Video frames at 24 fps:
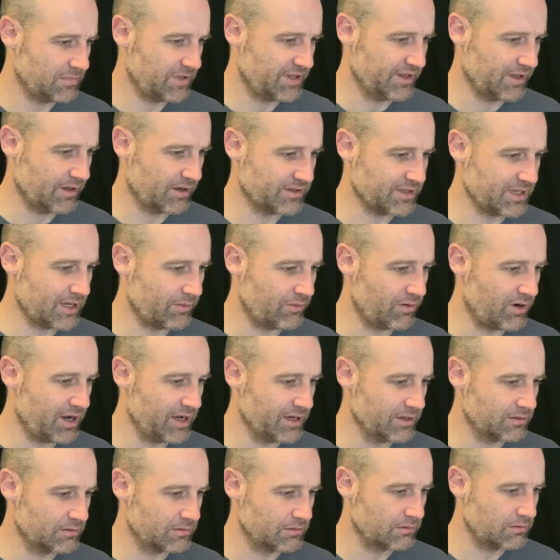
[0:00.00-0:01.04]
I think I got that
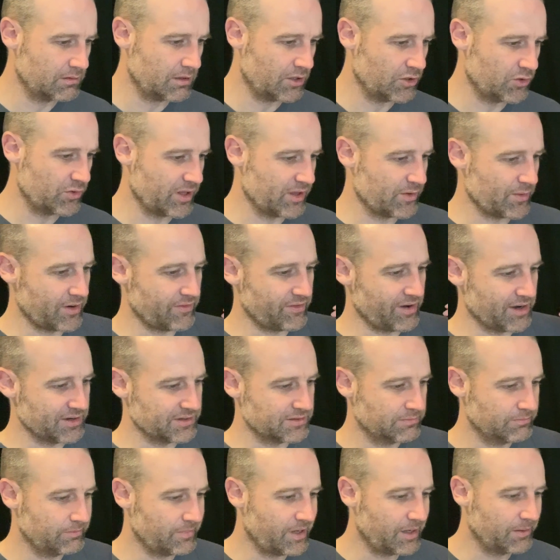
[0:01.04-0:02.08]
right. Oh, the other way
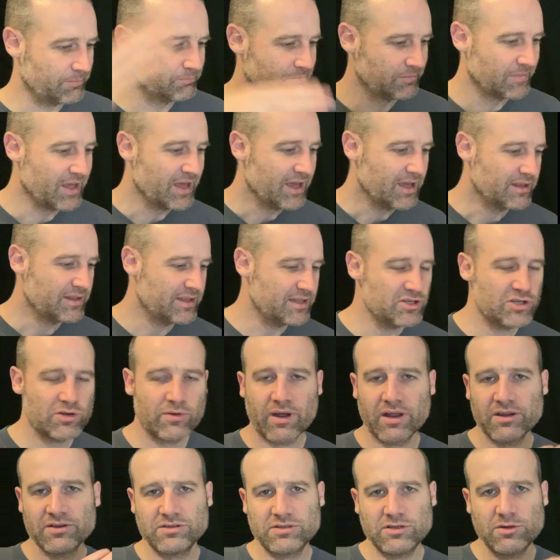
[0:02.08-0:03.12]
around. Meh. And then
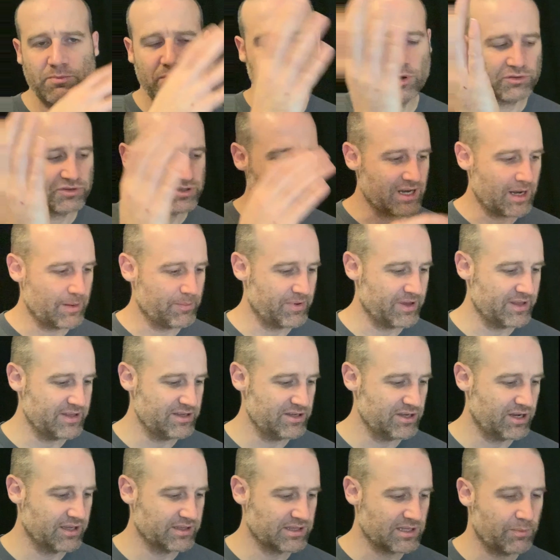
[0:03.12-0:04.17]
you you build it up,
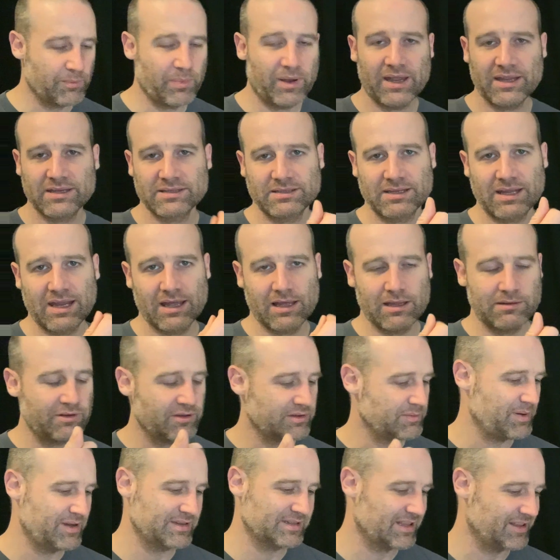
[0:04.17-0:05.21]
and you get the Pascal, uh,
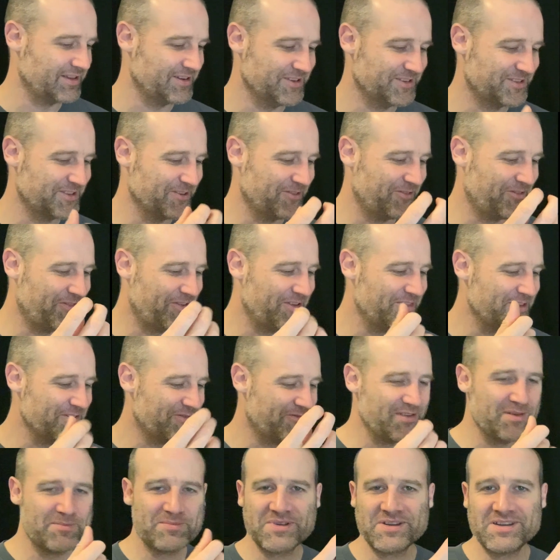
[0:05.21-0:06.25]
not the Pascal, just the the
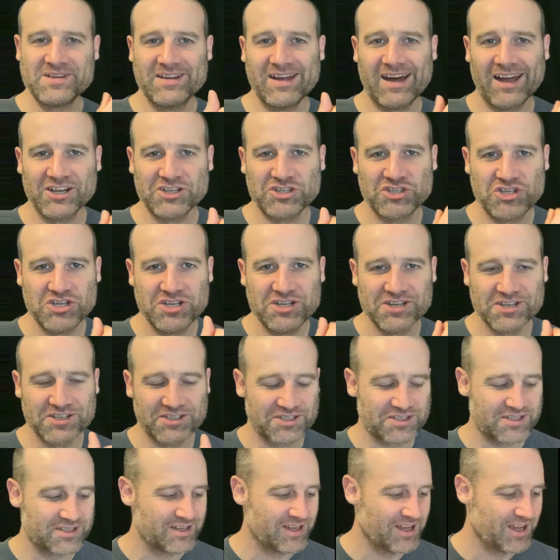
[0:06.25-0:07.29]

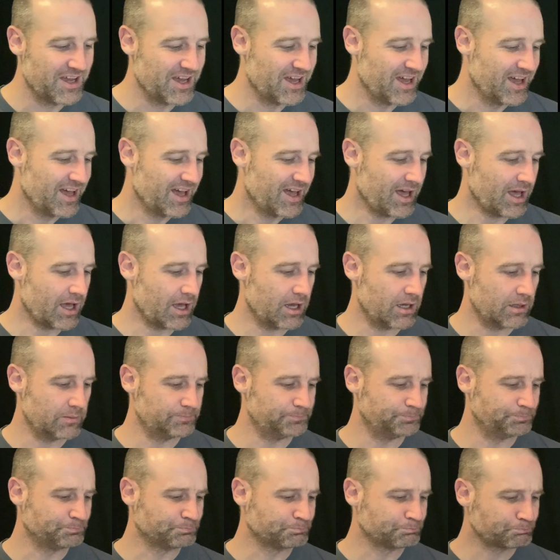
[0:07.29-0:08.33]
Fibonacci-ness
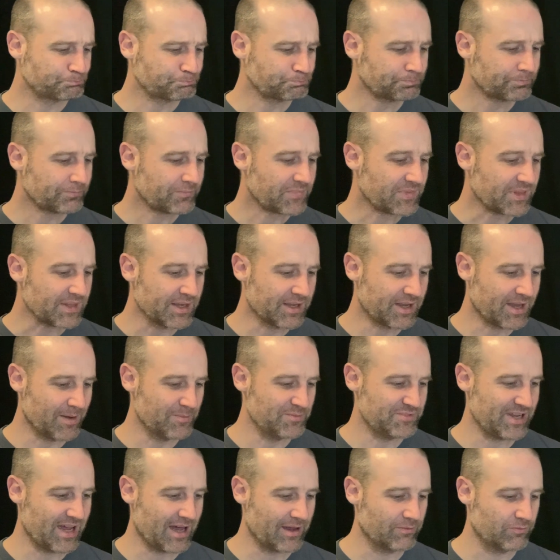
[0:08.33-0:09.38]
um,
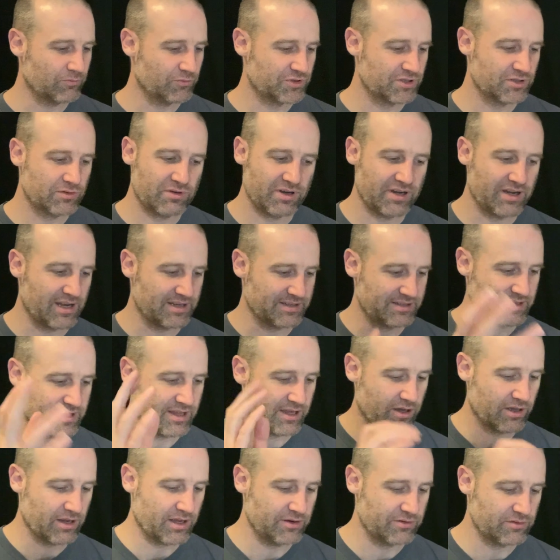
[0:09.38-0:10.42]
comes out, which is really nice. And
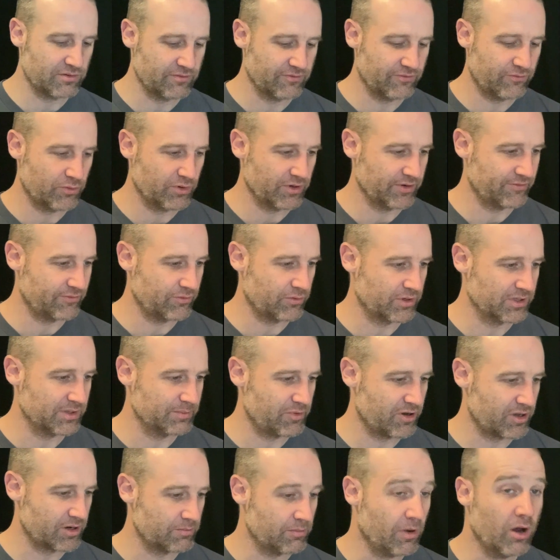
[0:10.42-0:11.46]
they got 144 at the
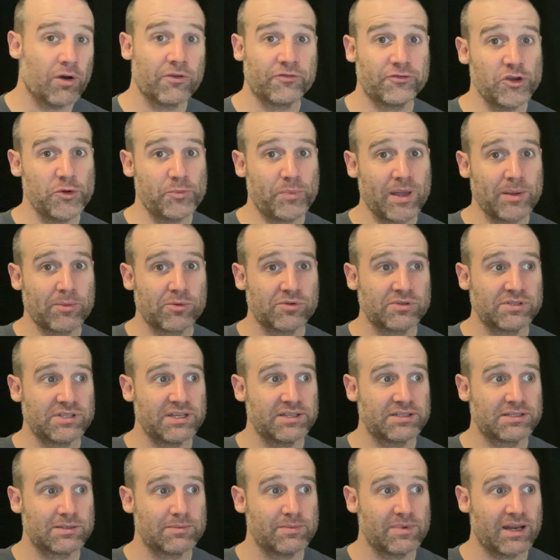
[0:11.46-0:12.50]
bottom. Oh, a few people
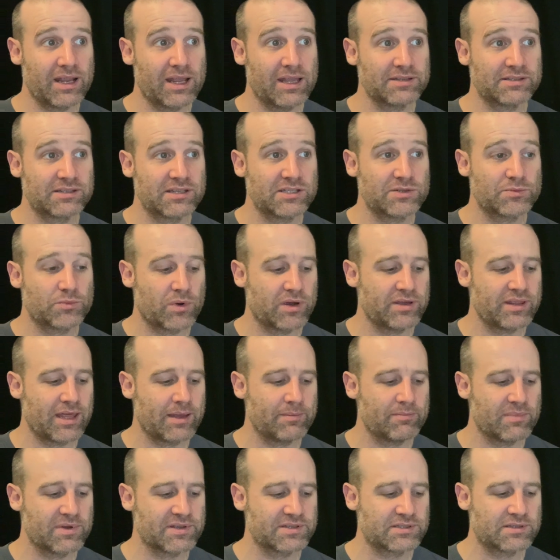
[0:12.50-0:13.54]
did submit answers where they
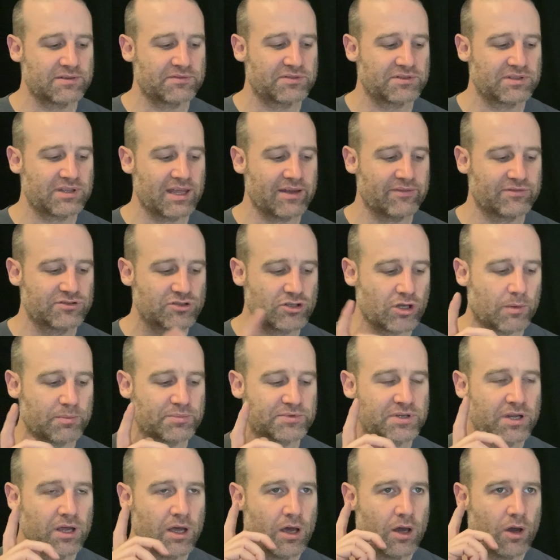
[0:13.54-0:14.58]
must have, they've
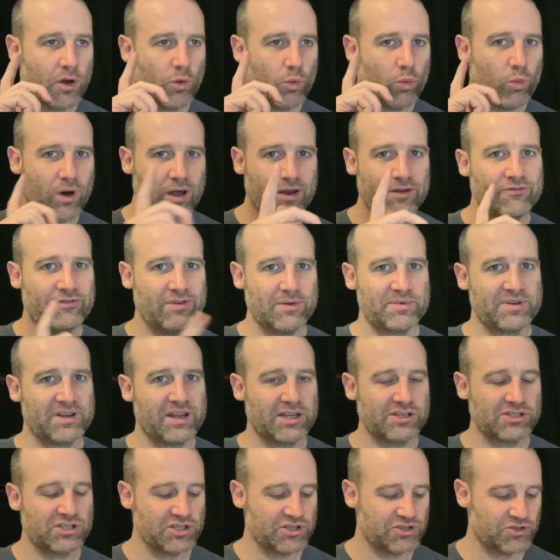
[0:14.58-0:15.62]
stopped one
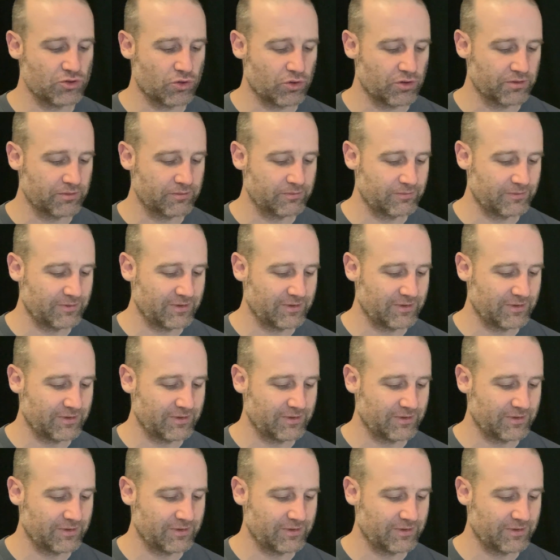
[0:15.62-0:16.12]
Fibonacci short,